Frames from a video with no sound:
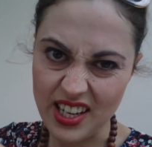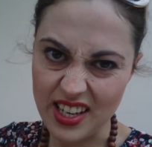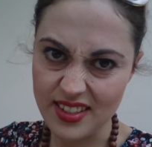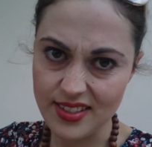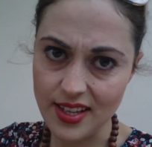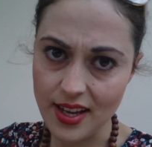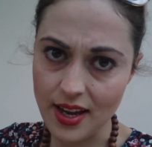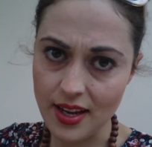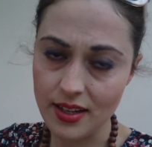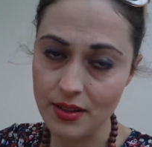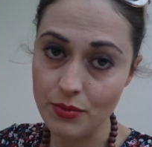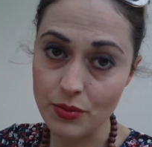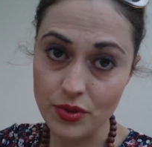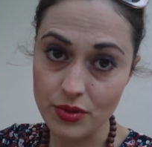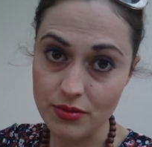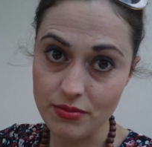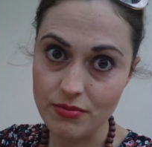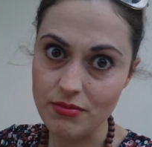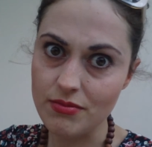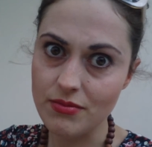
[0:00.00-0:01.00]
let's say,
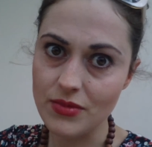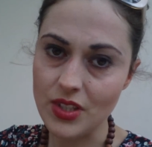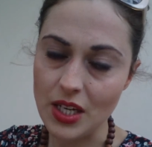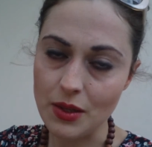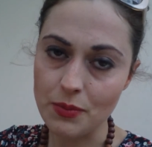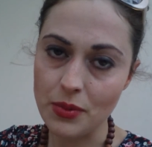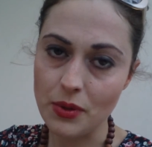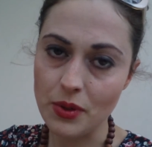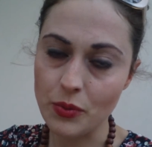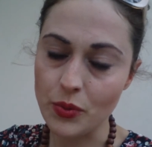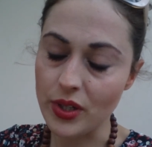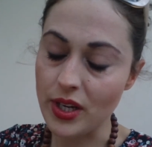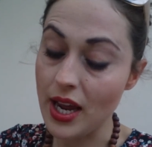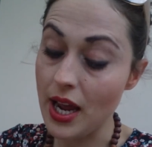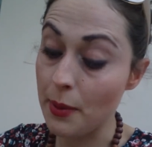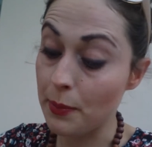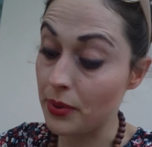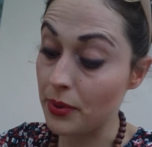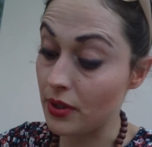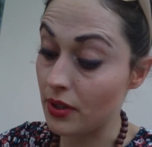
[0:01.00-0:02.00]
that probably
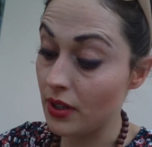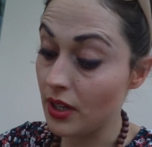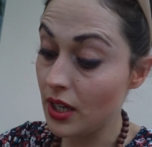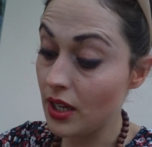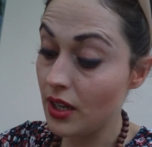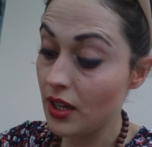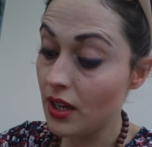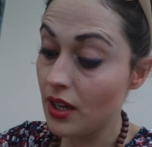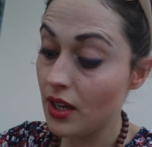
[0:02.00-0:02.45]
wouldn't happen,